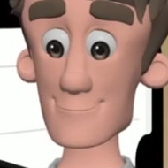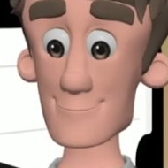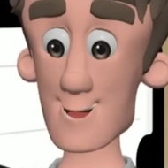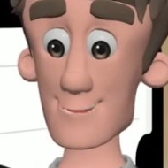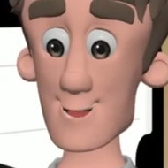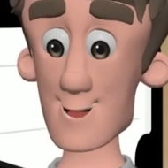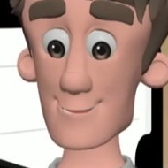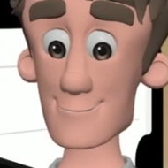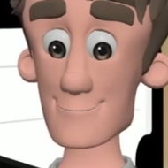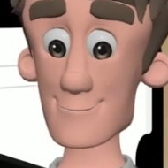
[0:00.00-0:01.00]

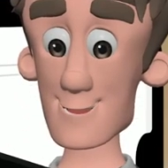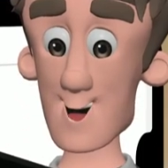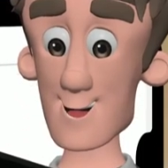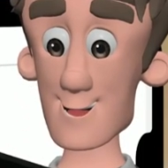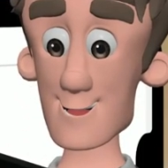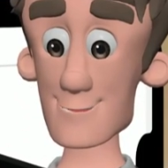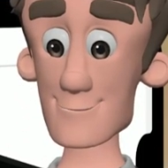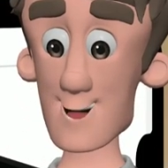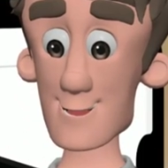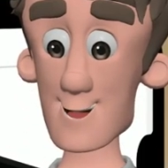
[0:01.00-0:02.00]
Overall, it seems like
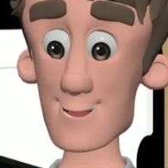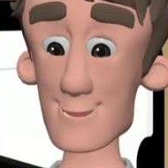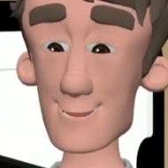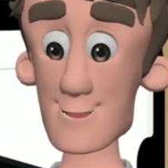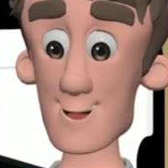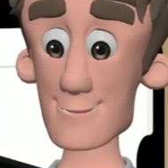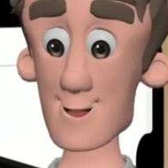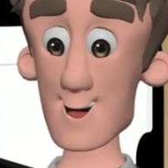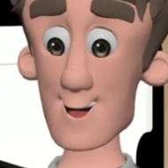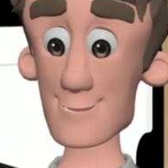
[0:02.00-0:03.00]
people are happy with the
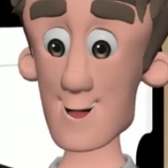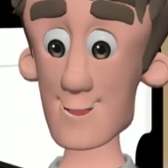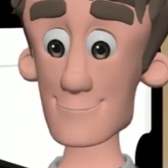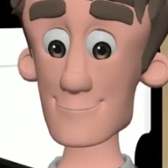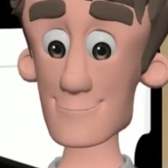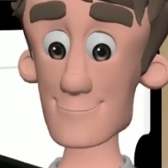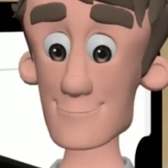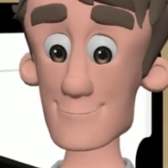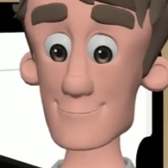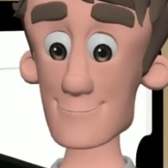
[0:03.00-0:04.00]
results.
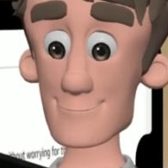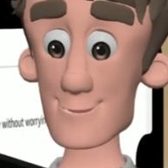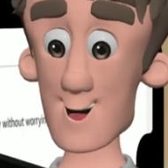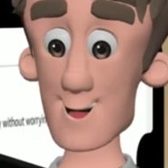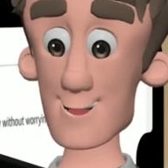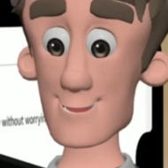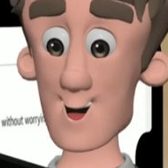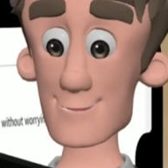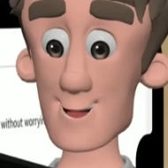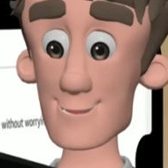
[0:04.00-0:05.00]
User
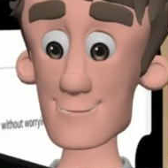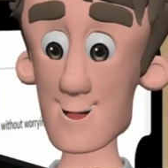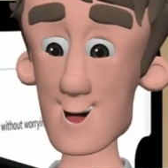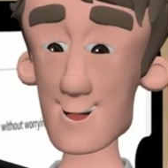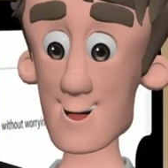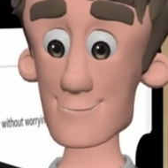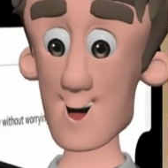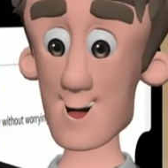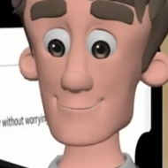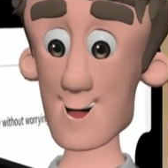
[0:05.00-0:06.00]
feedback hasn't
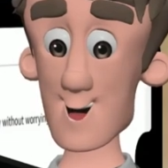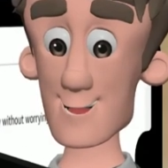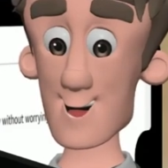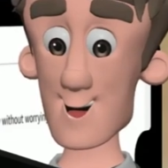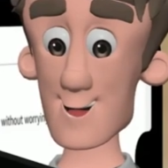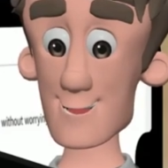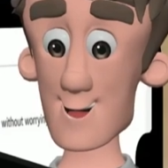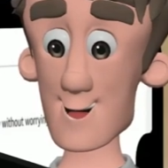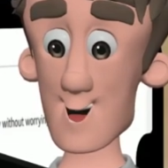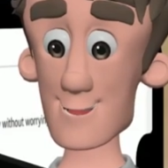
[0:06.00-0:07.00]
reported allergy
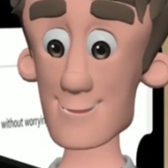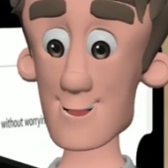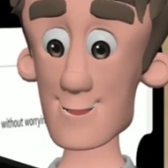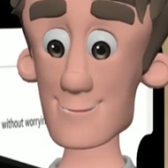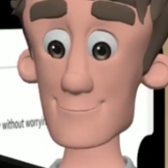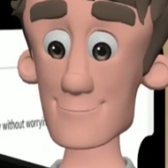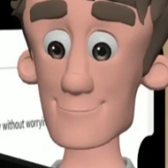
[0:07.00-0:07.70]
reactions so far.